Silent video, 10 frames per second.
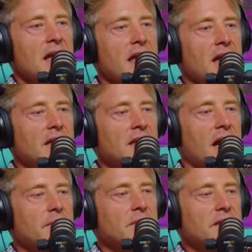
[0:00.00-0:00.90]
And
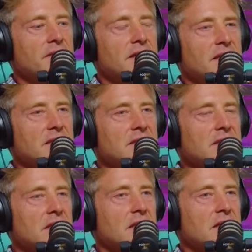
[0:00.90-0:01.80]
I believe in
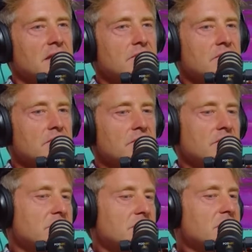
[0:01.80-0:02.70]
his
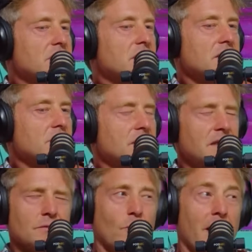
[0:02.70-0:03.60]
just
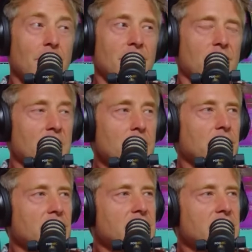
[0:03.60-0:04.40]
his way with people.